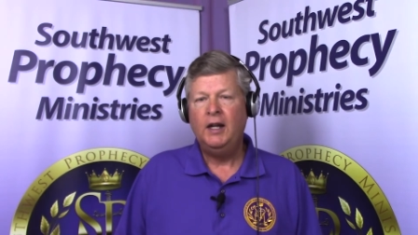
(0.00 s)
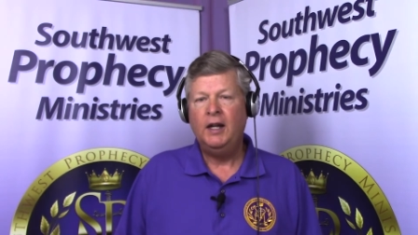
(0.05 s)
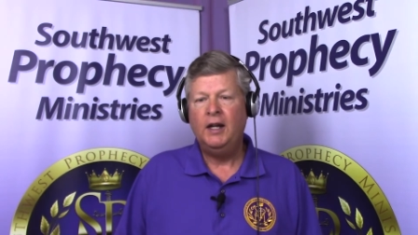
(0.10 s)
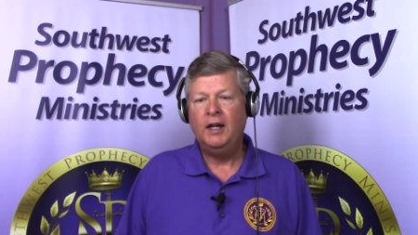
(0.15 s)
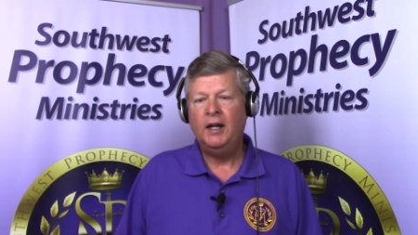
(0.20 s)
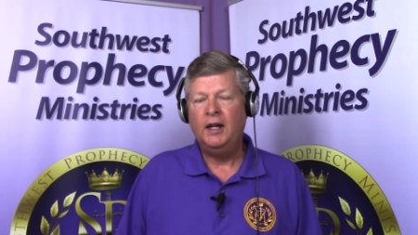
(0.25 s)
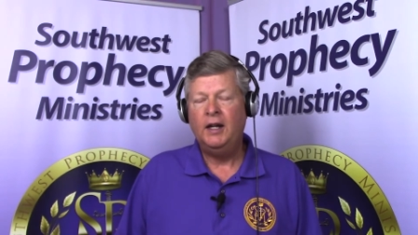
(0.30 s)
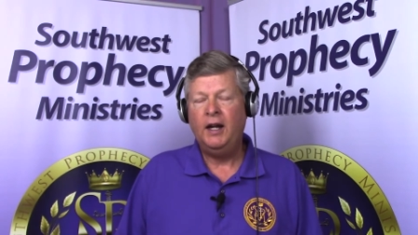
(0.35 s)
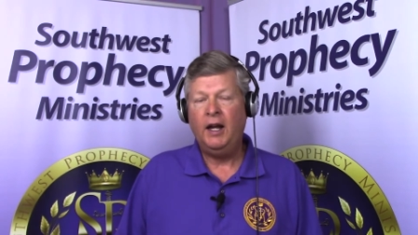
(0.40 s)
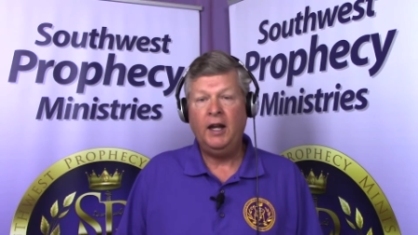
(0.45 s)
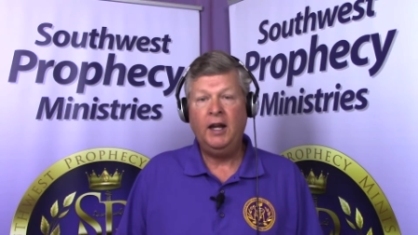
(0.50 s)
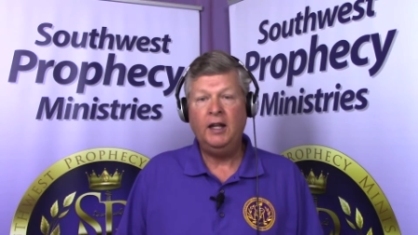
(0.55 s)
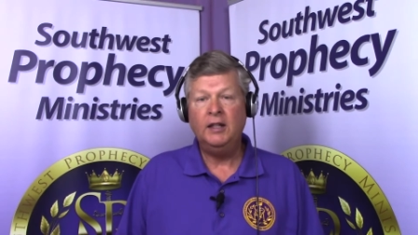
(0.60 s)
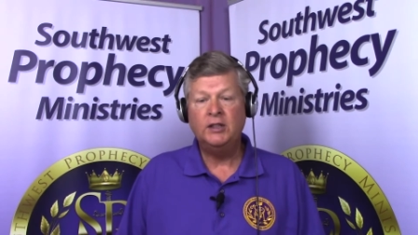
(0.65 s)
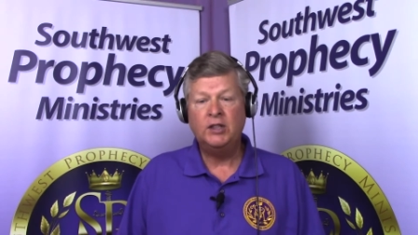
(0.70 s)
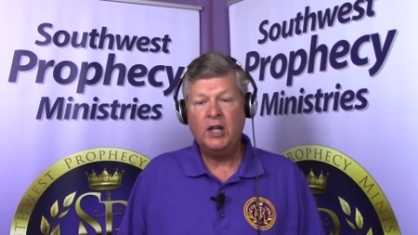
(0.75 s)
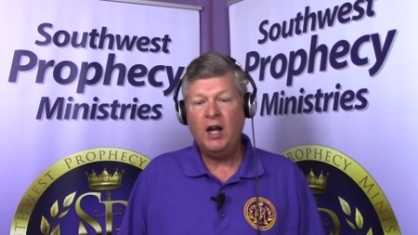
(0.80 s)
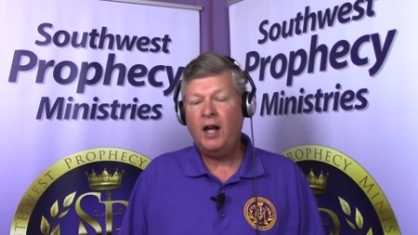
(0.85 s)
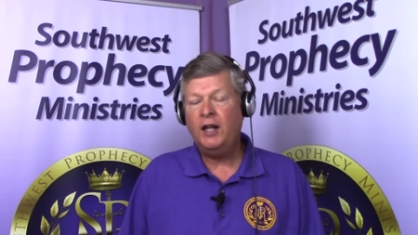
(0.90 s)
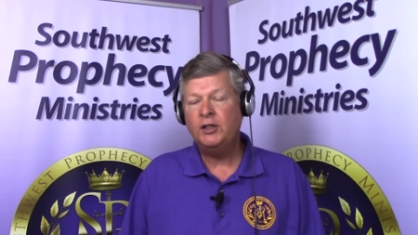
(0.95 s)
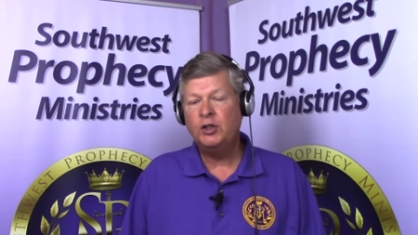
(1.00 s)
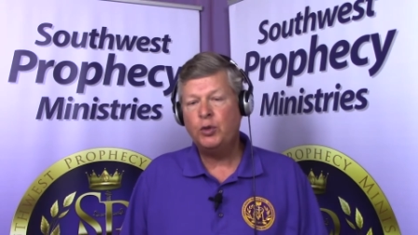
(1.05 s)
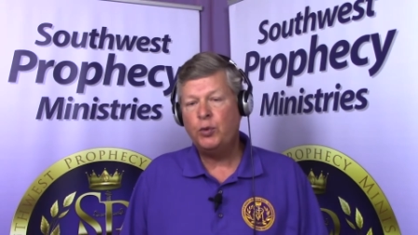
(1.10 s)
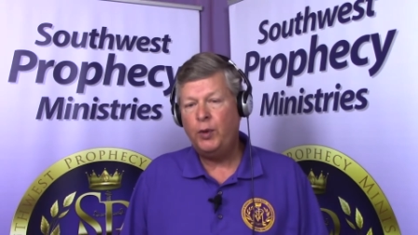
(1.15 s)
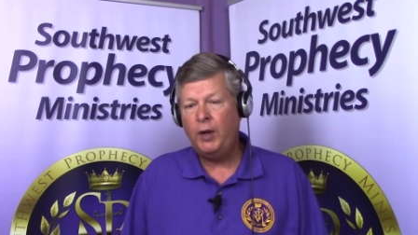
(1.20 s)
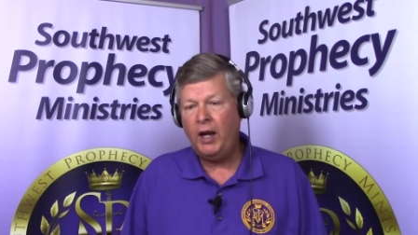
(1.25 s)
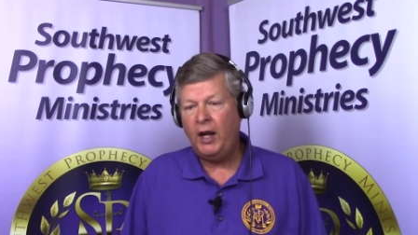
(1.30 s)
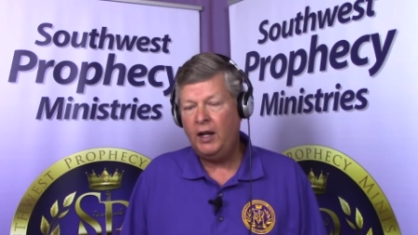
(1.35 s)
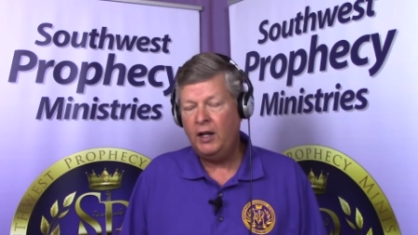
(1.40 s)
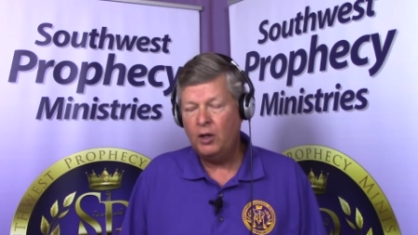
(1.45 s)
against God's
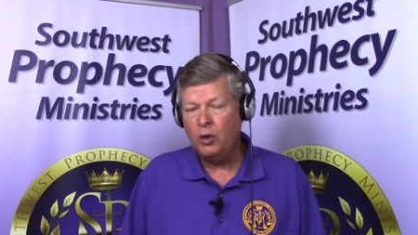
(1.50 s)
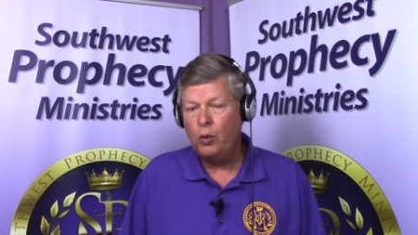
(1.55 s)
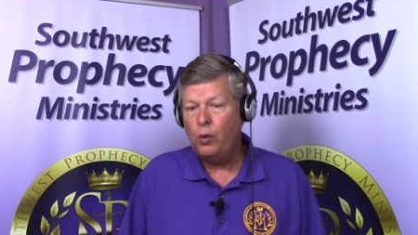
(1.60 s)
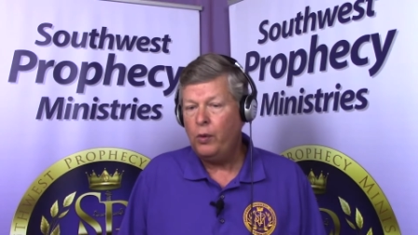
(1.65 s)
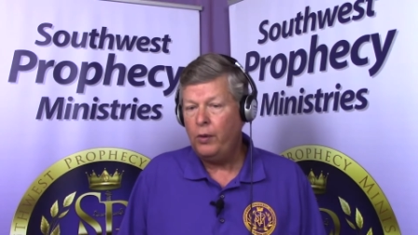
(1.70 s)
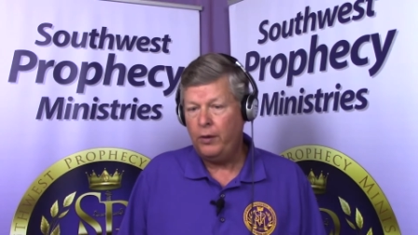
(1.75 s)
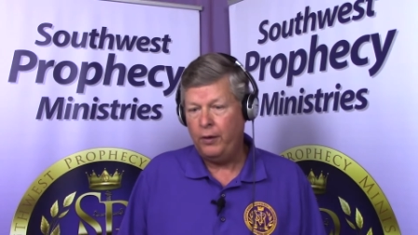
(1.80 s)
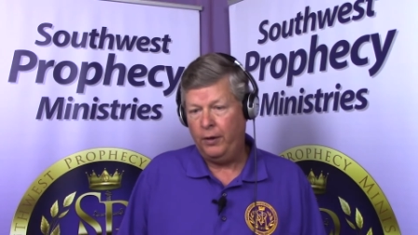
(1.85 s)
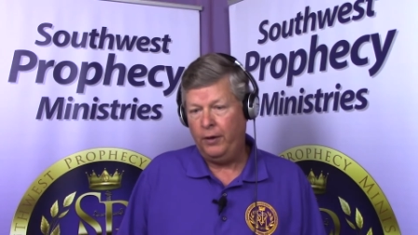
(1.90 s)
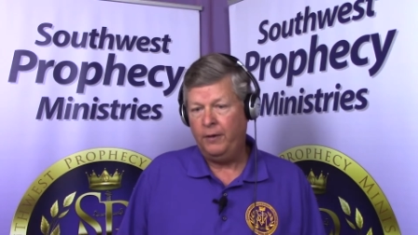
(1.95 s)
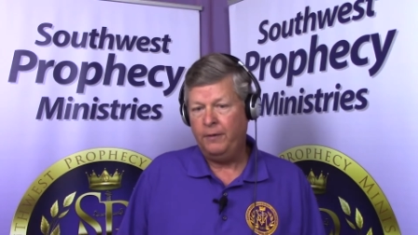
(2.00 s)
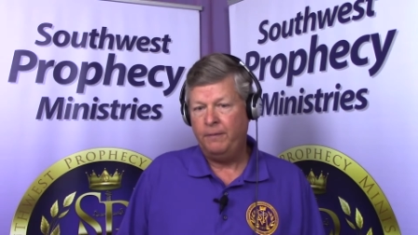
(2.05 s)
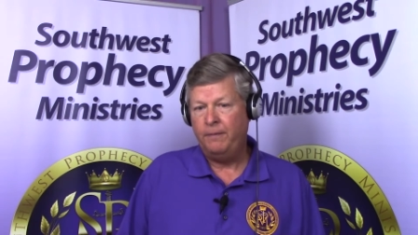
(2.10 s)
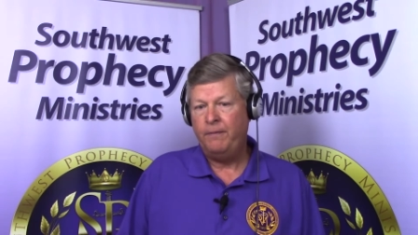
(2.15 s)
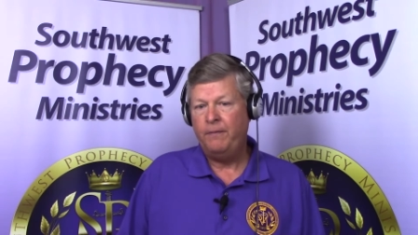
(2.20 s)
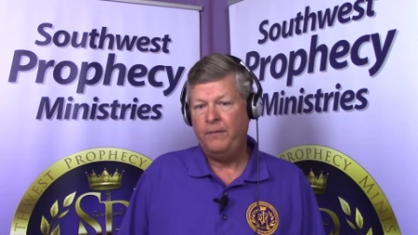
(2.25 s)
created order.